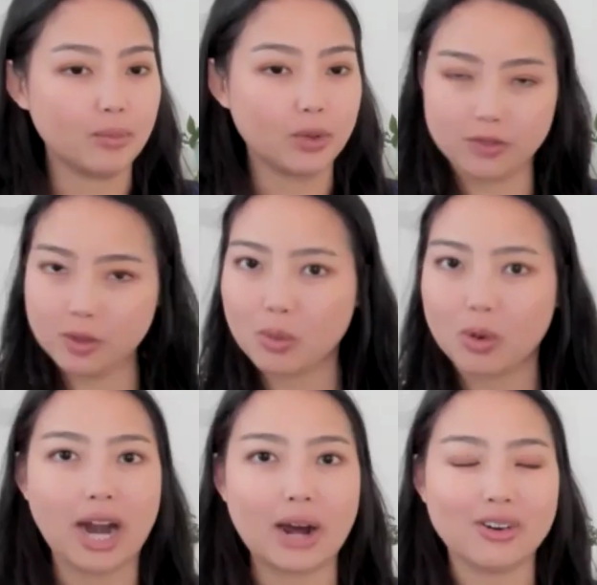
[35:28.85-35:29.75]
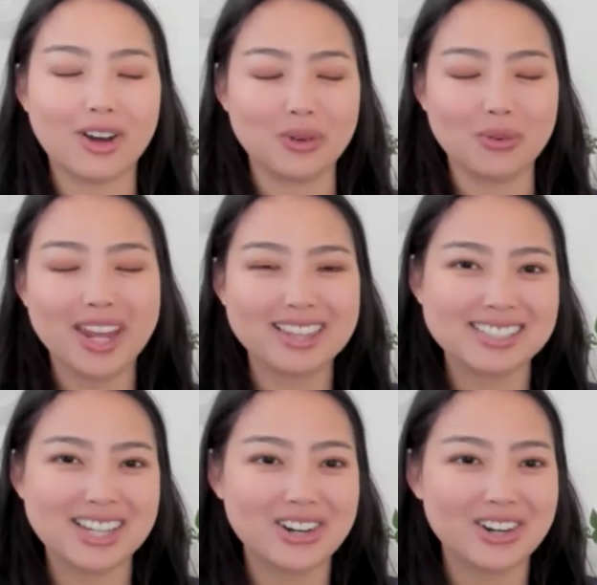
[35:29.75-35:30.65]
with a few more out on the way
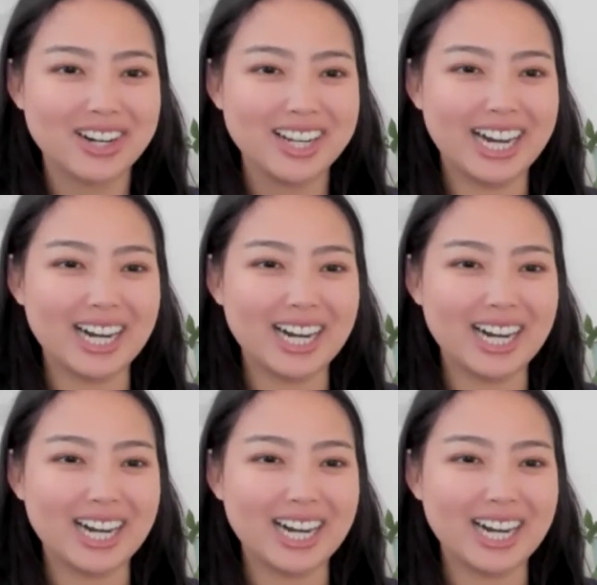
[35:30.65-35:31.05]
this year.